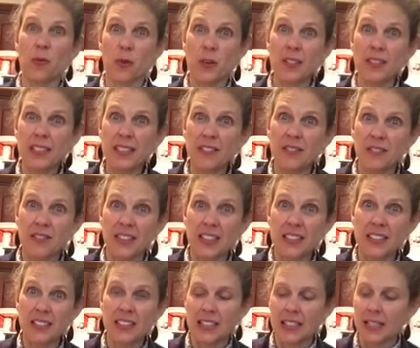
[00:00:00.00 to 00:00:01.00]
really
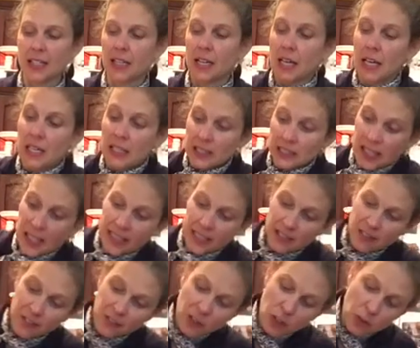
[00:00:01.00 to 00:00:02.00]
filling. Like
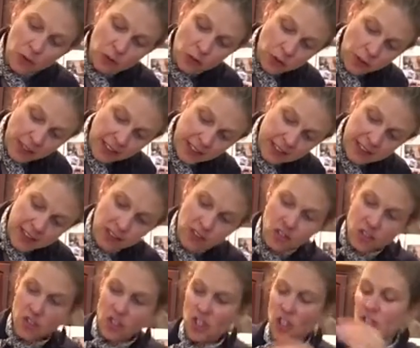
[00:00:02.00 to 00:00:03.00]
if you drink
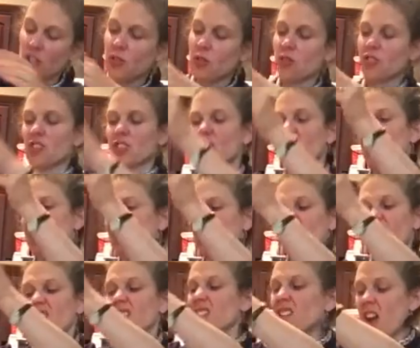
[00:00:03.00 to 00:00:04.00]
this juice,
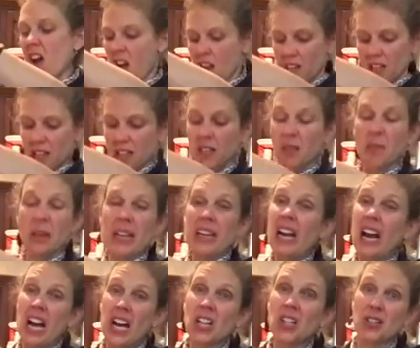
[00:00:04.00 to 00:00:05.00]
you're not going to be
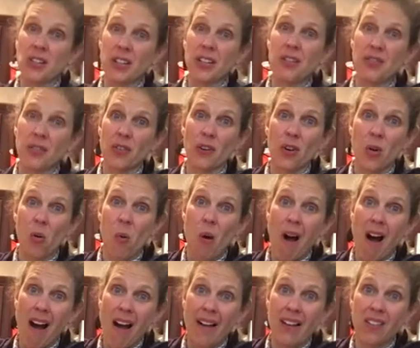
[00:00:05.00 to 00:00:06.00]
hungry for a
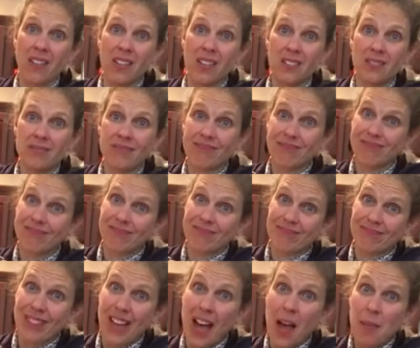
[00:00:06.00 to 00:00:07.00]
while.
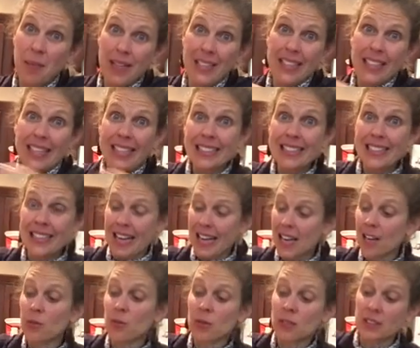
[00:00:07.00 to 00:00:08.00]
I mean,
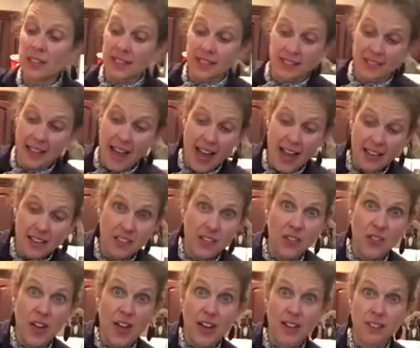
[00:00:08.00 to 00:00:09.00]
it really
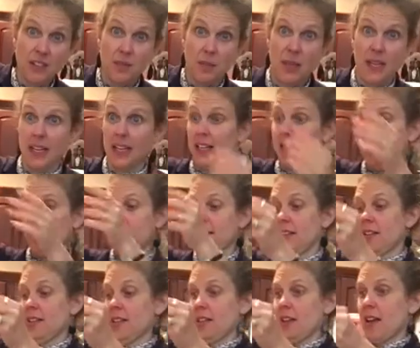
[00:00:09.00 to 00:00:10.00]
satisfies me.
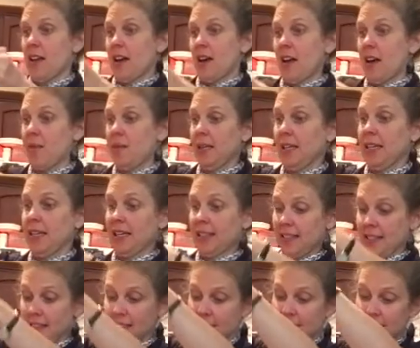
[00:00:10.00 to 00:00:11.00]
I mean,
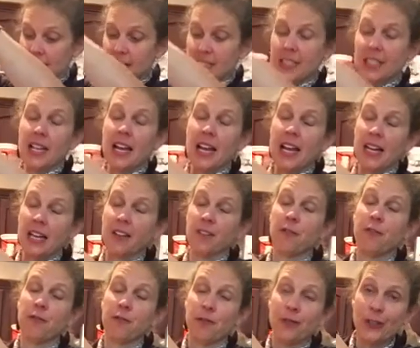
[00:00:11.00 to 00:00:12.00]
this is like
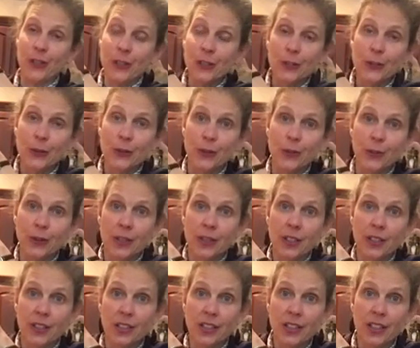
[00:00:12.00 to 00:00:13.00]
food
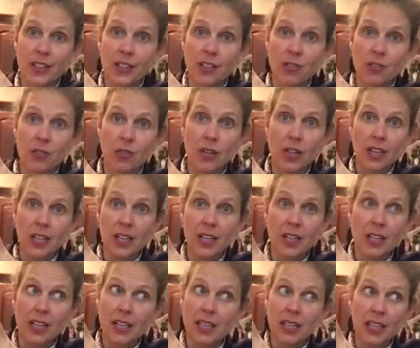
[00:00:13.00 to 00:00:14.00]

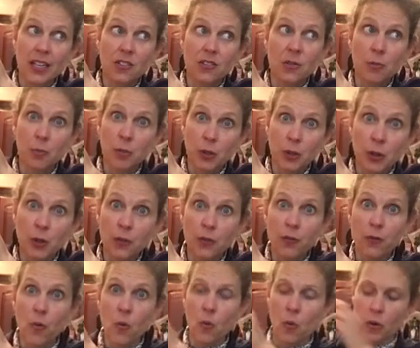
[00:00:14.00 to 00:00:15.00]
in its pure
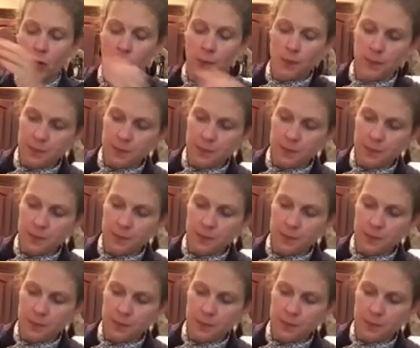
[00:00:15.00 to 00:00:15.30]
form.